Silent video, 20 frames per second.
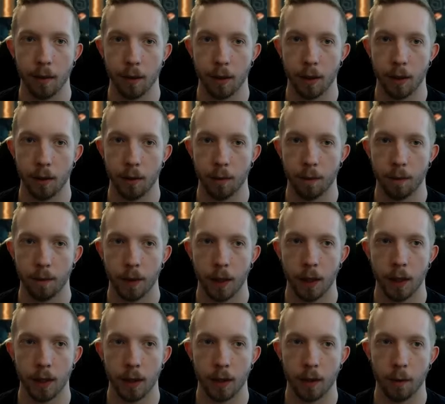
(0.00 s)
to
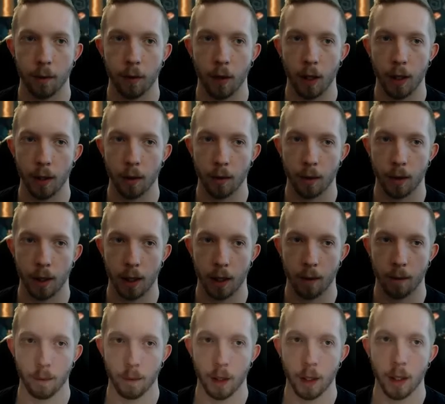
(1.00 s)
is the final
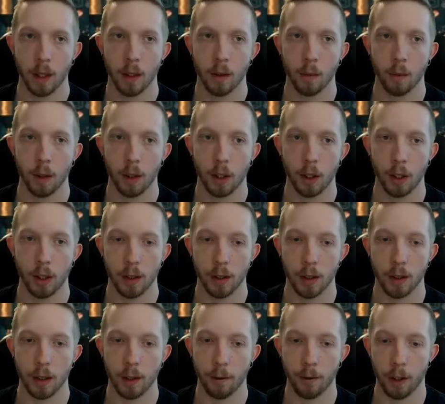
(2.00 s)
thing which
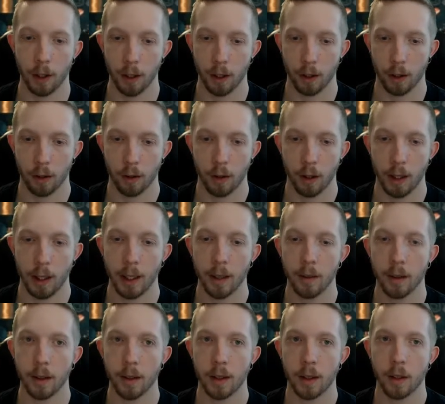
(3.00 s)
is the finish. How
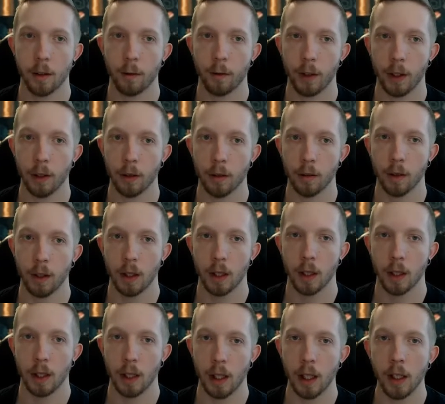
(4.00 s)
does this feel
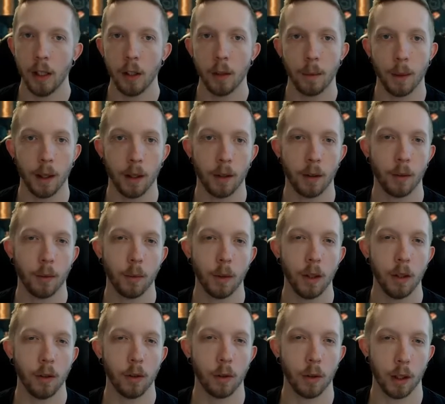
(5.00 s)
in your mouth
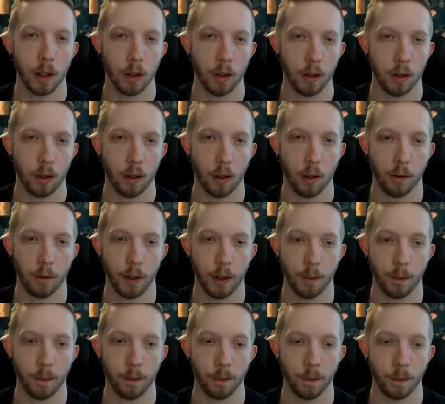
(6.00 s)
when you're drinking this coffee?
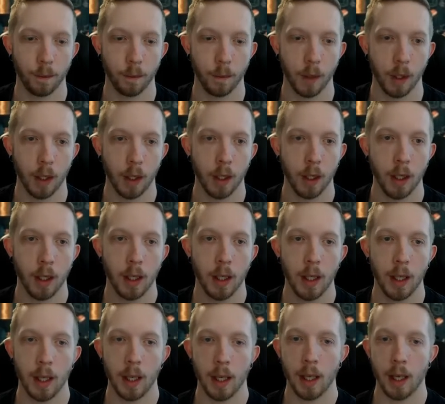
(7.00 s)

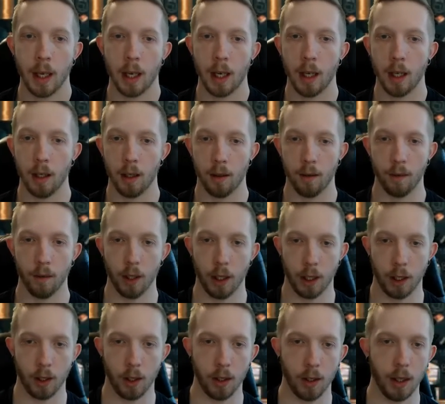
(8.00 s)
Uh,
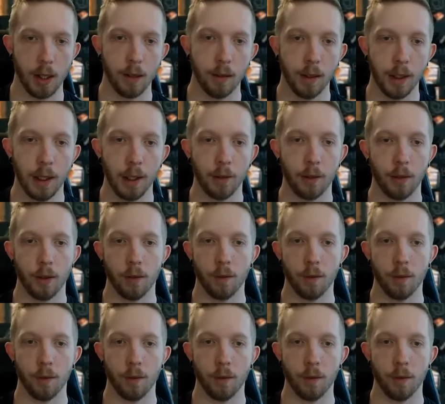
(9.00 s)
like, does it leave